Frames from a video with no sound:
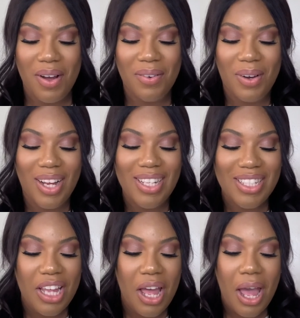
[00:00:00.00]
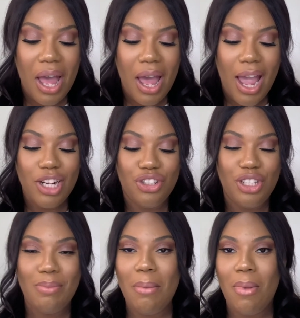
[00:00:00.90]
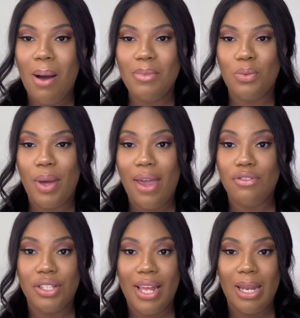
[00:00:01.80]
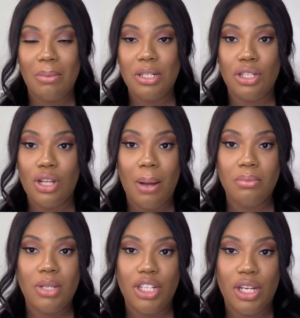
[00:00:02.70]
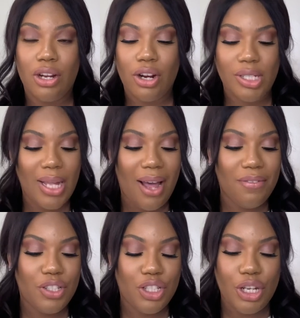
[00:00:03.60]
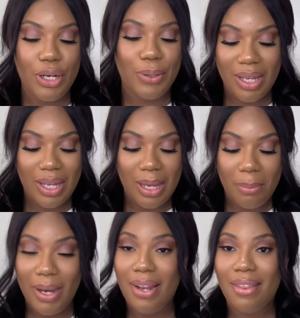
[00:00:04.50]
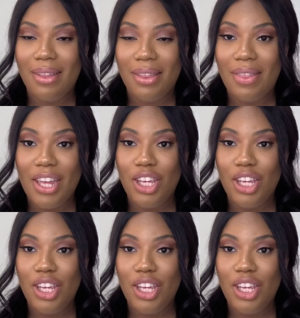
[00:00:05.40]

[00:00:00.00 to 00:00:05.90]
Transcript: was, it's just my mom's way of just getting me to stop touching her stuff. So, but thank